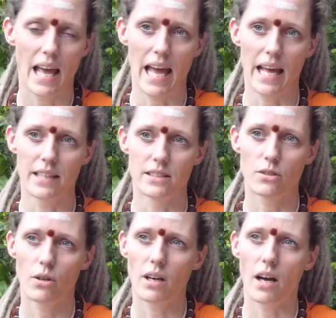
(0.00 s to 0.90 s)
and
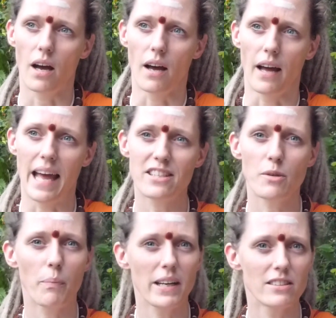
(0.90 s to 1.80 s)
as
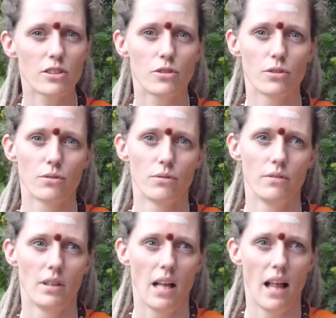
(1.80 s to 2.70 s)
a practice to
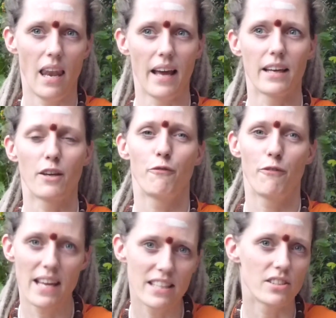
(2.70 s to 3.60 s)
like
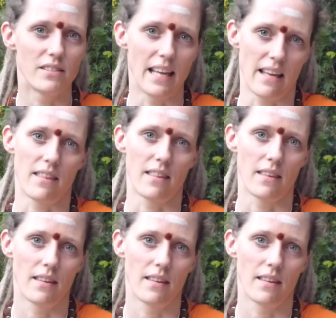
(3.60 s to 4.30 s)
face death,